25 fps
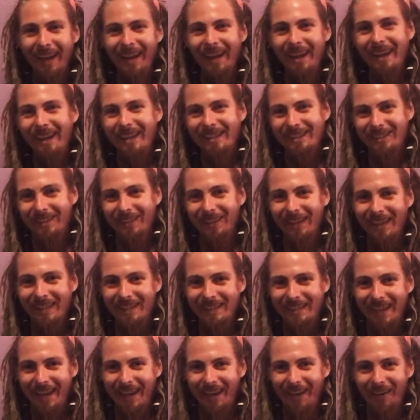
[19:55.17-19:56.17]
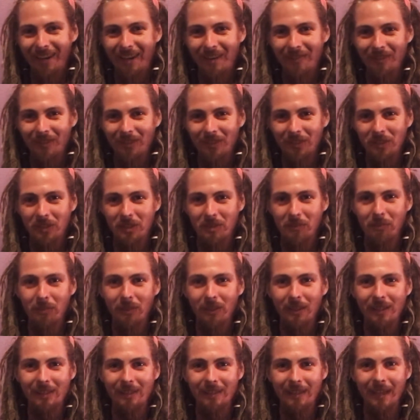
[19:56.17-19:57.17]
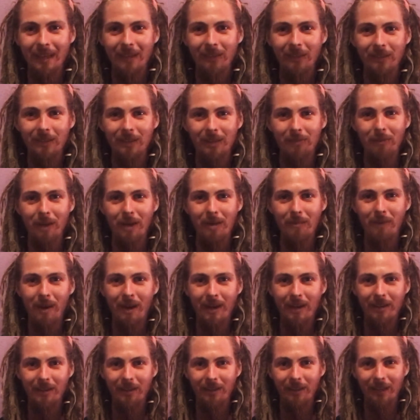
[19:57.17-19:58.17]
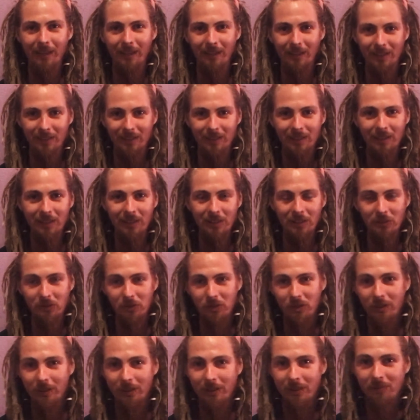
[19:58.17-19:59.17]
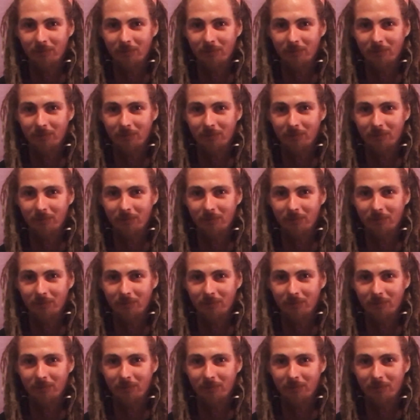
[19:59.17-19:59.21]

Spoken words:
So that's how evolution plays out in my mind on LSD usually.